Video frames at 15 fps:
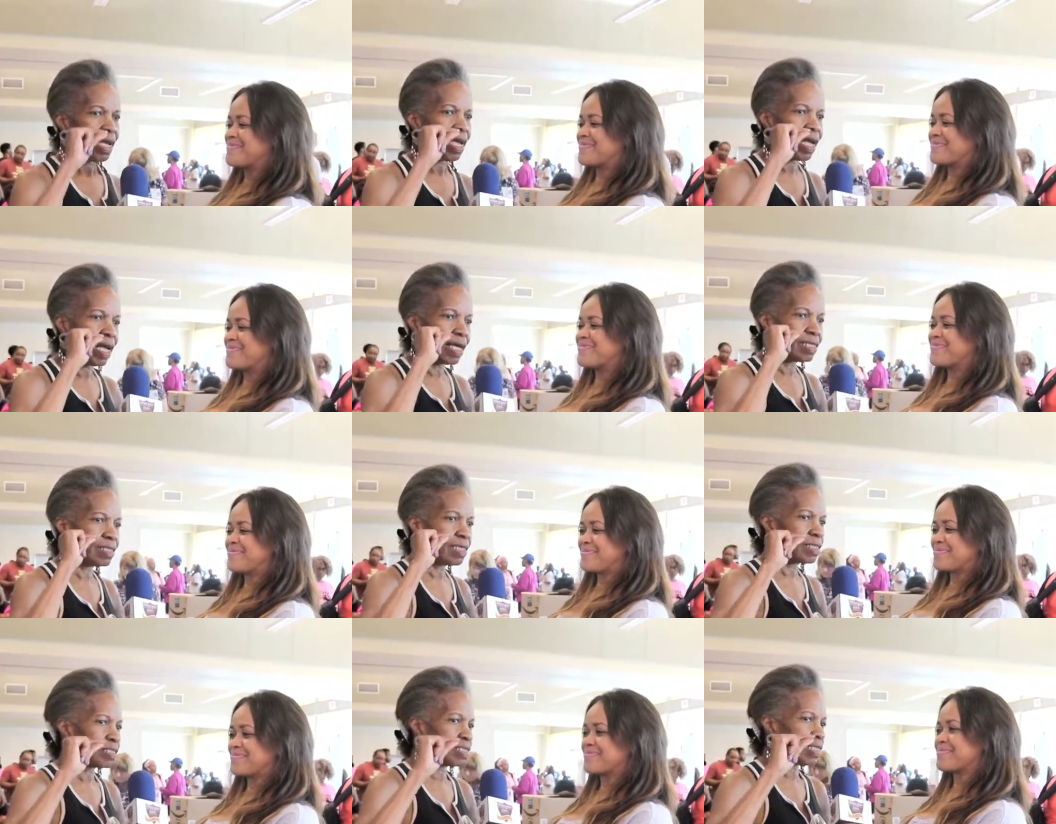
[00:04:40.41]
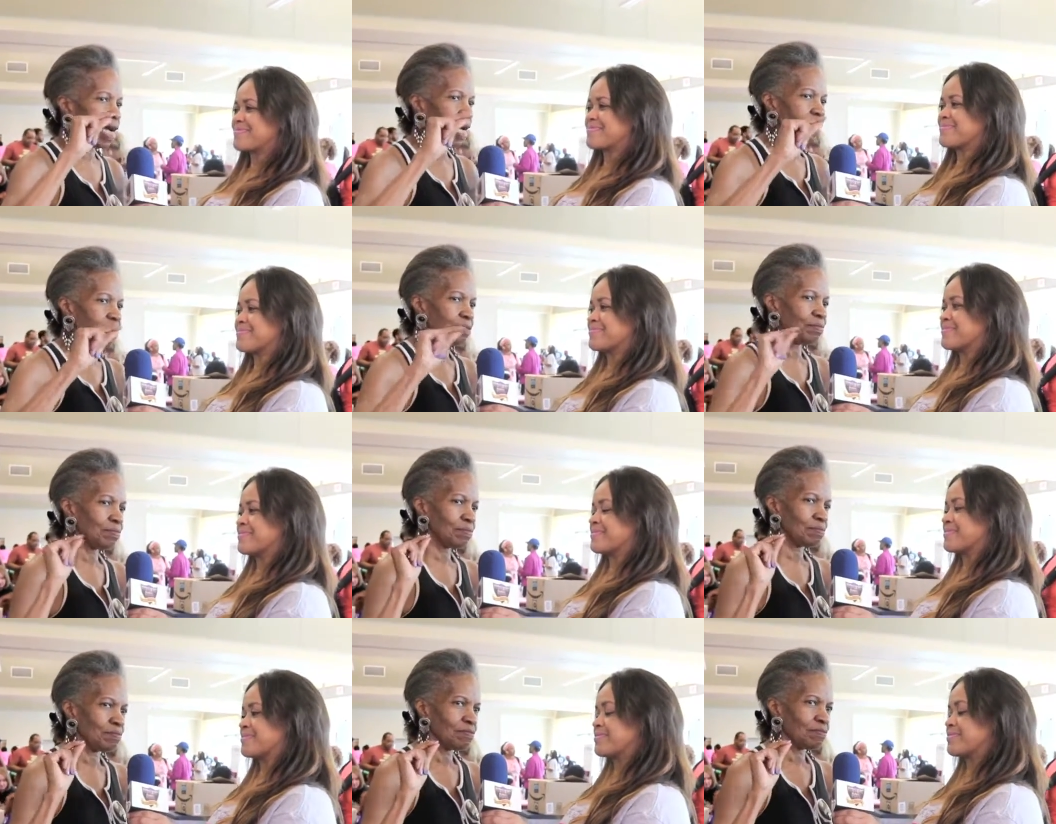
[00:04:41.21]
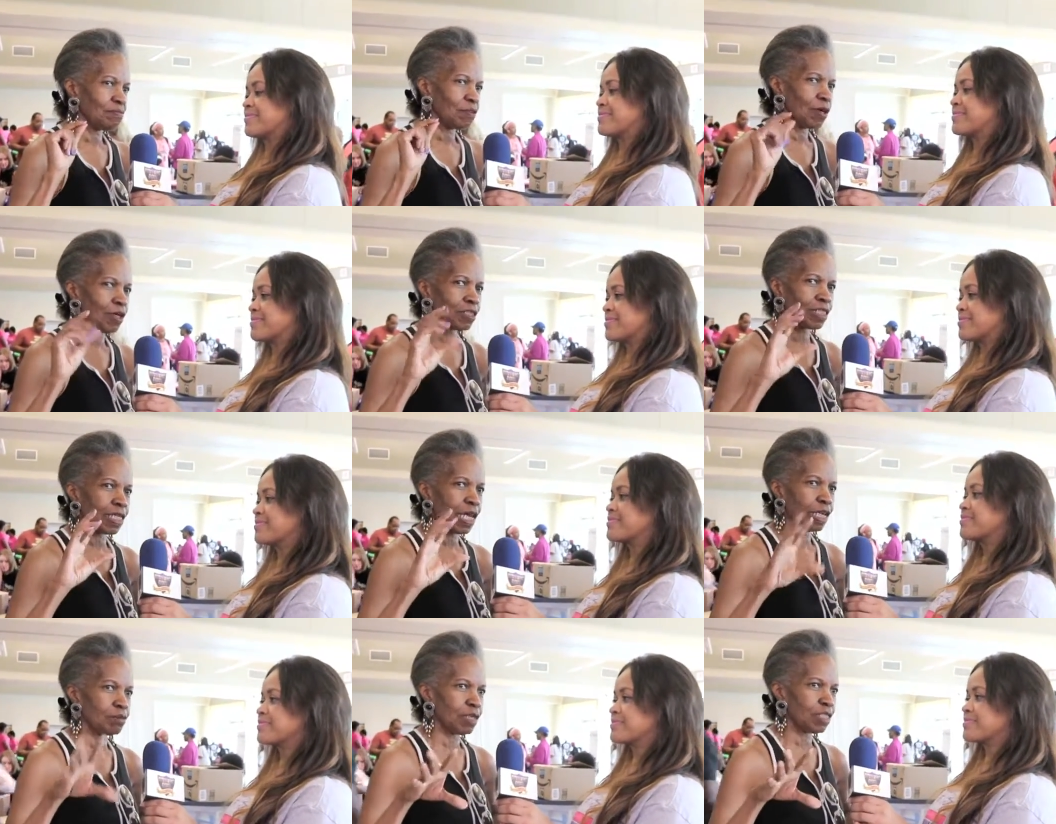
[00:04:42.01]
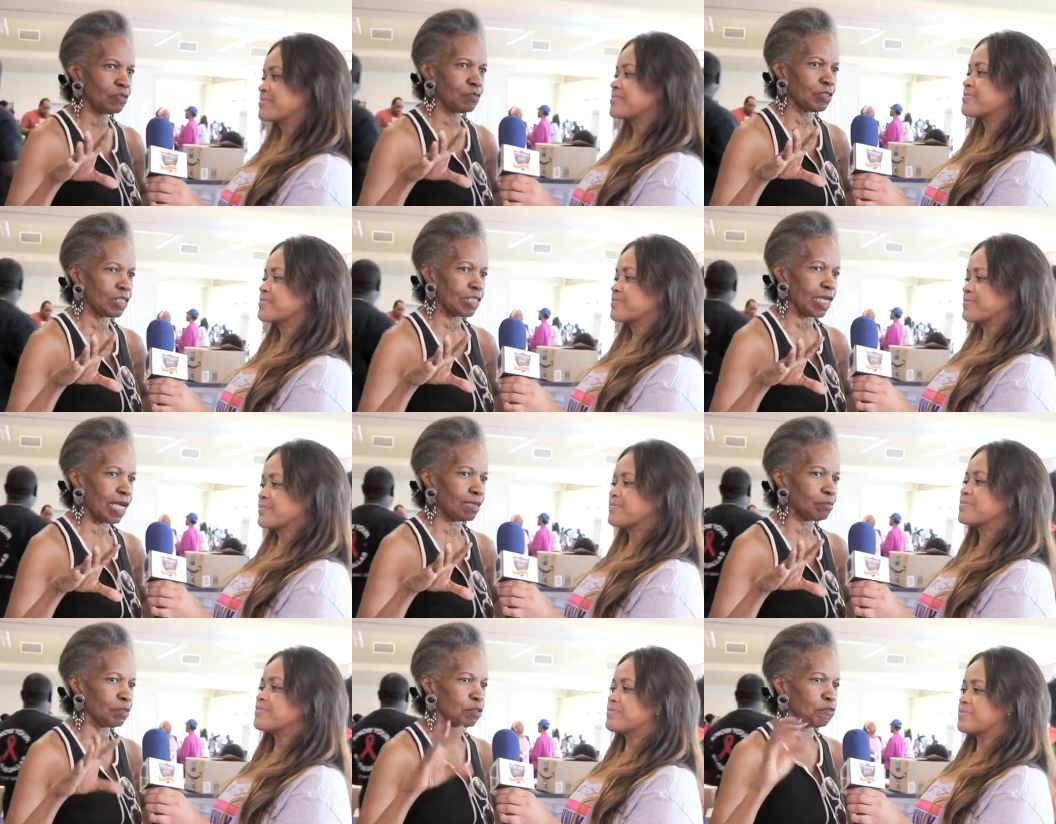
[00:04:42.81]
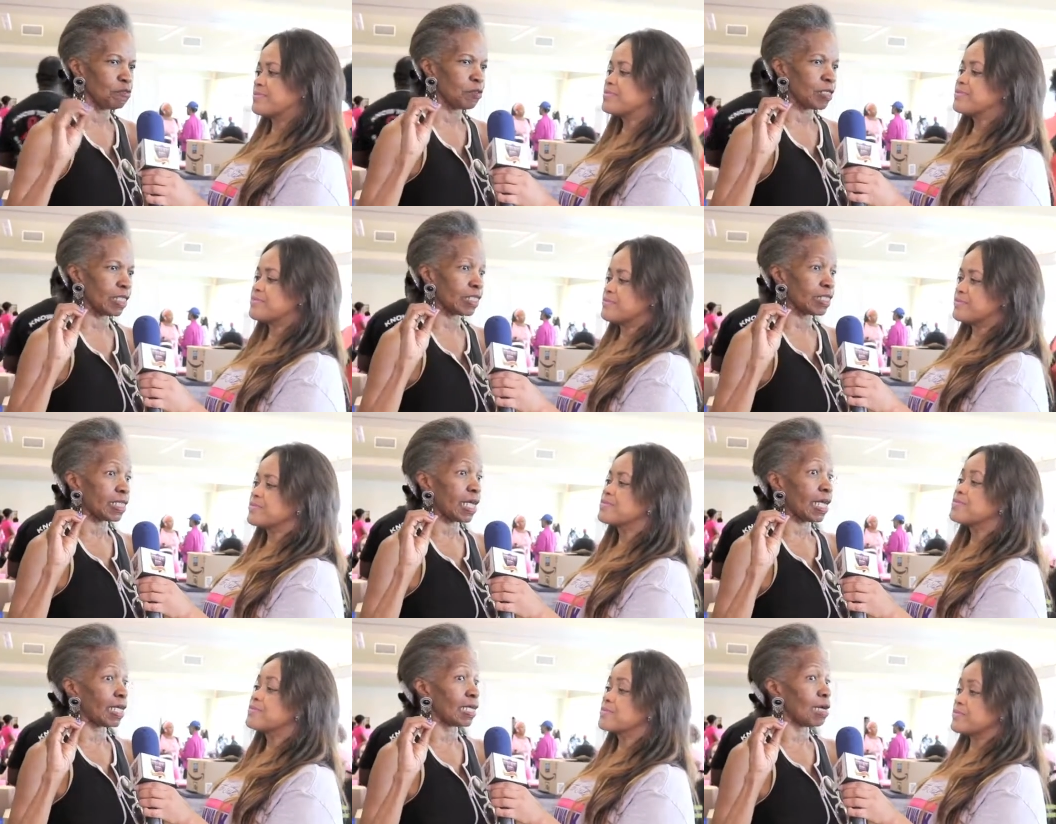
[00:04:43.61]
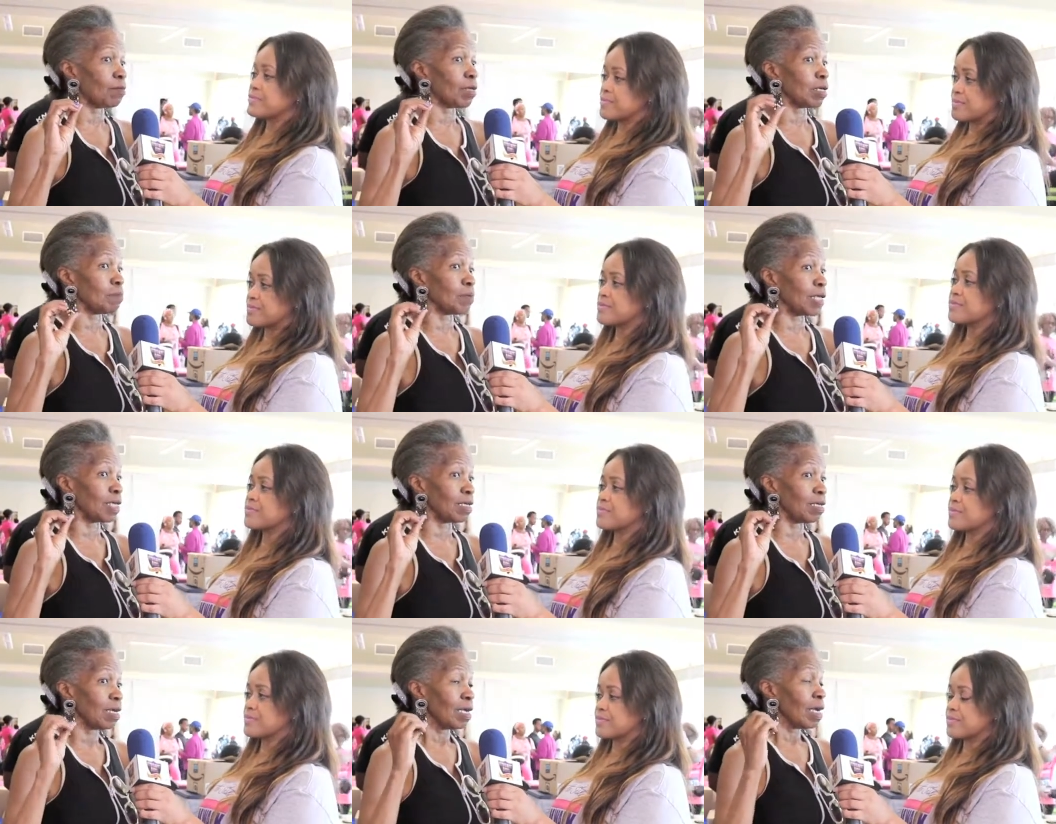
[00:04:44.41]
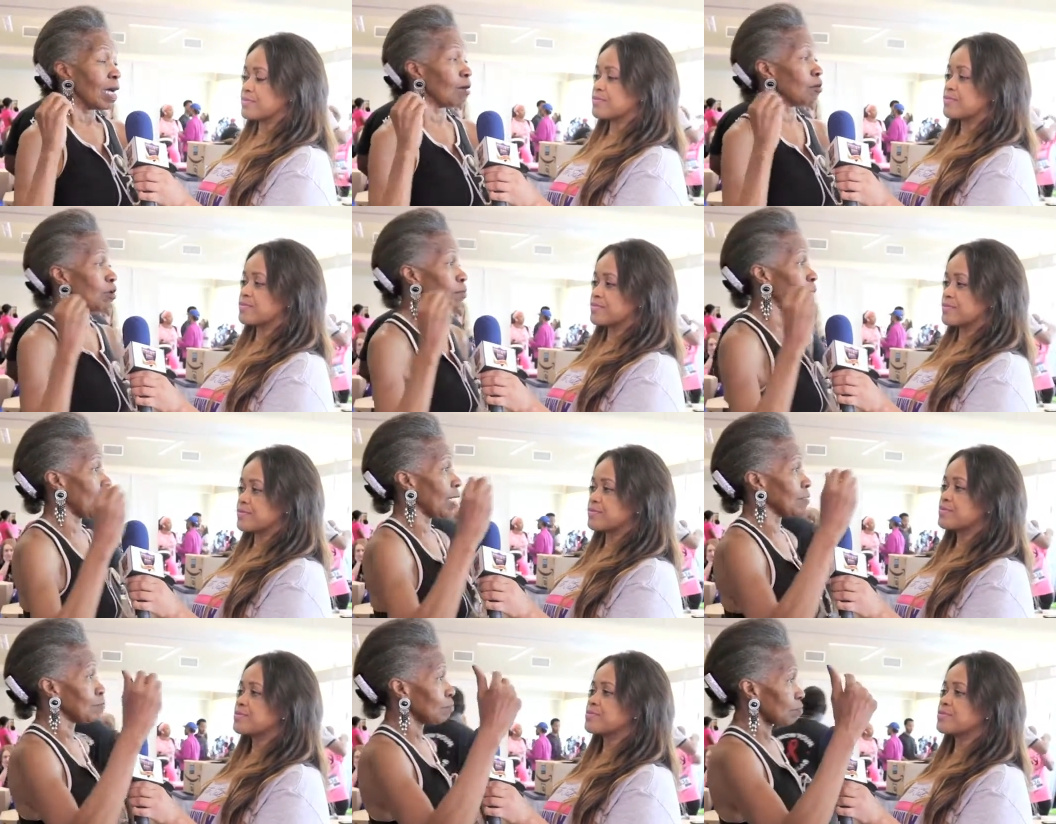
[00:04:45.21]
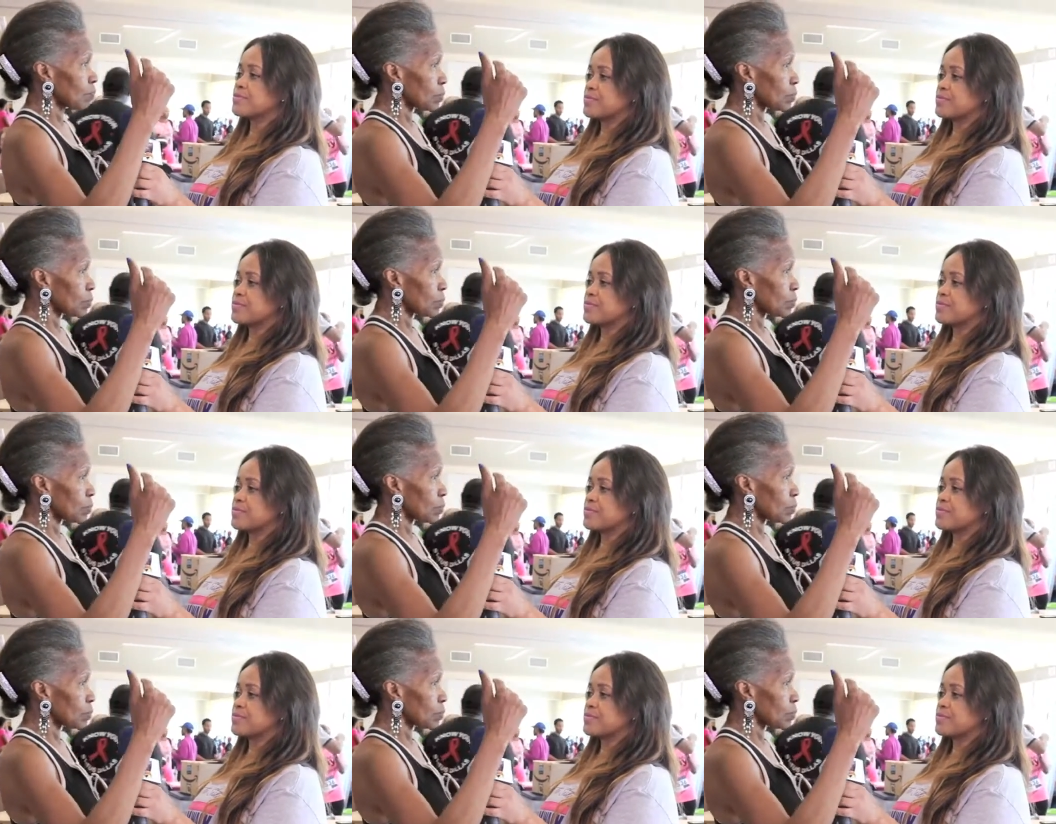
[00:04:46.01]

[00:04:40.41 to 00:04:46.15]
Speaker 1: and it's not for staying. It's for staying beautiful and staying. I want to be. I want my